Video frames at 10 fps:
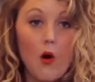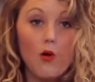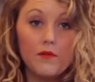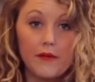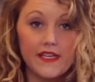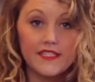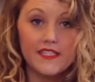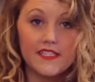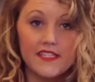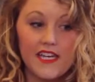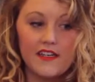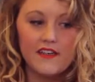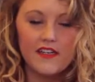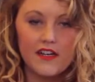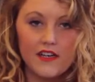Old Bay
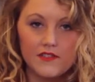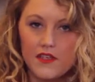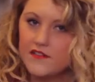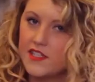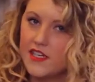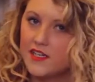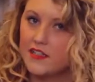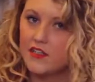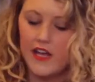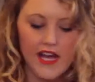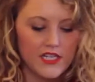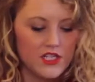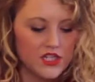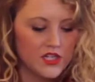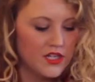seasoning, also gives it a little
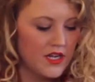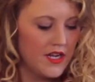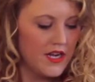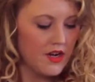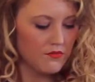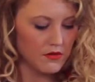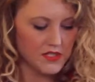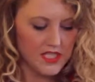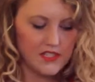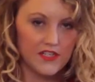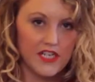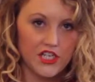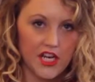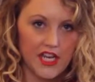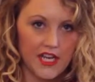edge, rotisserie
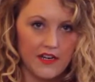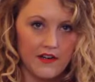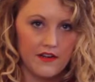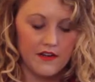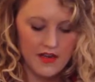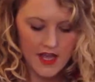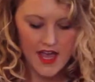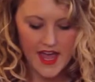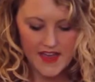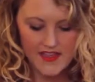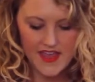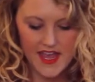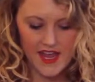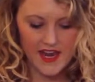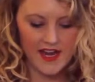chicken, and
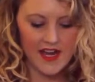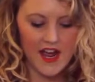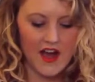then